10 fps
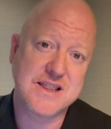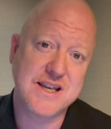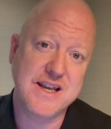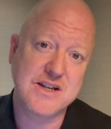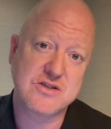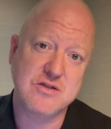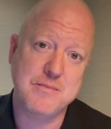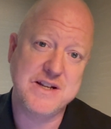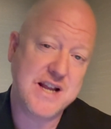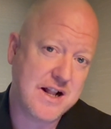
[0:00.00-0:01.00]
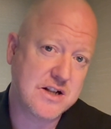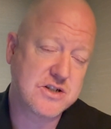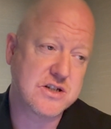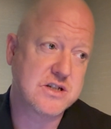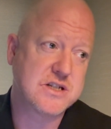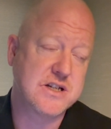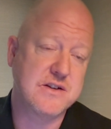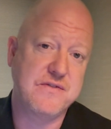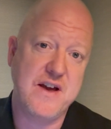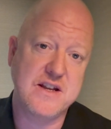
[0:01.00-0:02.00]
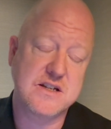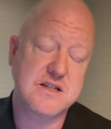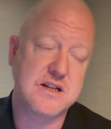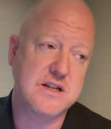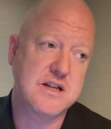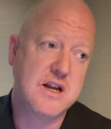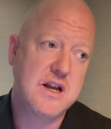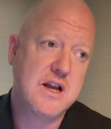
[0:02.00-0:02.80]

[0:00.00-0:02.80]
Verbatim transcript: things from intelligence and defense and